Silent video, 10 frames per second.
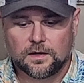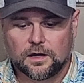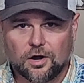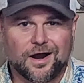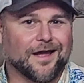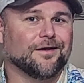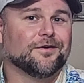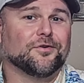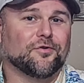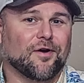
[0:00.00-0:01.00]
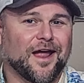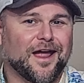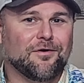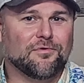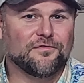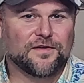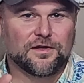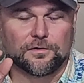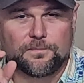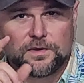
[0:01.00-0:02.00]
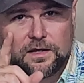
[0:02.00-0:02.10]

All right, grand reveal.